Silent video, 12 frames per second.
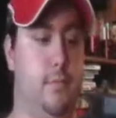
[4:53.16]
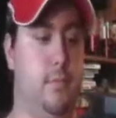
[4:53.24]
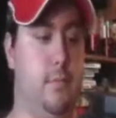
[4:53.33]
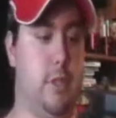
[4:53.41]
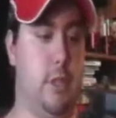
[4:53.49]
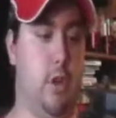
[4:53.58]

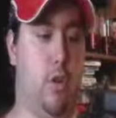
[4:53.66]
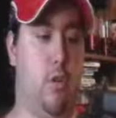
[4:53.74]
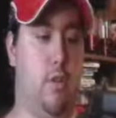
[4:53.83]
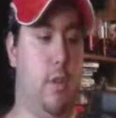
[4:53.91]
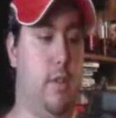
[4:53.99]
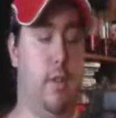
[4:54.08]
So
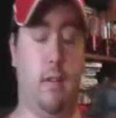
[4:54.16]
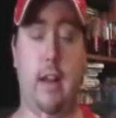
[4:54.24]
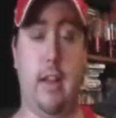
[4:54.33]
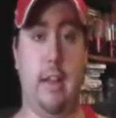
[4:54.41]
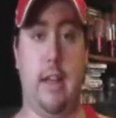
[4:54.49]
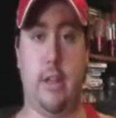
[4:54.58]

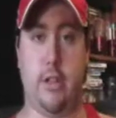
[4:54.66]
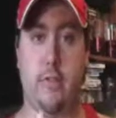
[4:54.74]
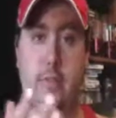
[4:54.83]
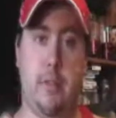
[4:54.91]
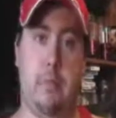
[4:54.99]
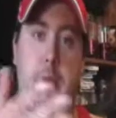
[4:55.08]
theoretically, I should have
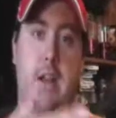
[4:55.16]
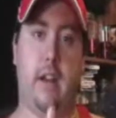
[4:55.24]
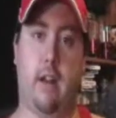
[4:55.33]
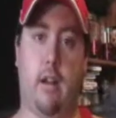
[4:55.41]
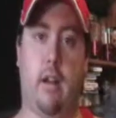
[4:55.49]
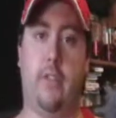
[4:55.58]
done
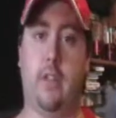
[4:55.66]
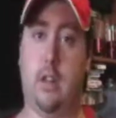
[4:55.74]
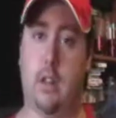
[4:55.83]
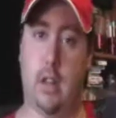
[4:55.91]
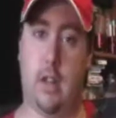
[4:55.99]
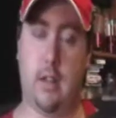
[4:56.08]
better on the
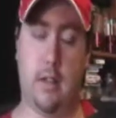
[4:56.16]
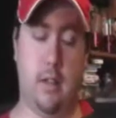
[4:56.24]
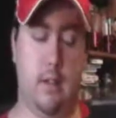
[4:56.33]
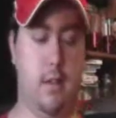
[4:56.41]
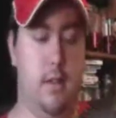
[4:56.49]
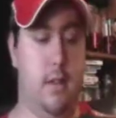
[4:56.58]
Glock,
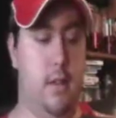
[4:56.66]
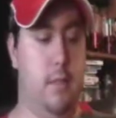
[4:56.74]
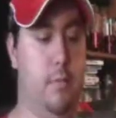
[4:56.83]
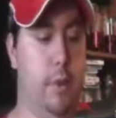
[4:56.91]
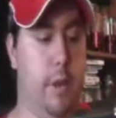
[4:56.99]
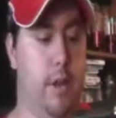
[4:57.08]

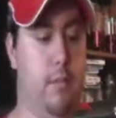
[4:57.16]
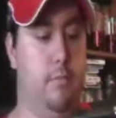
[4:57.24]
but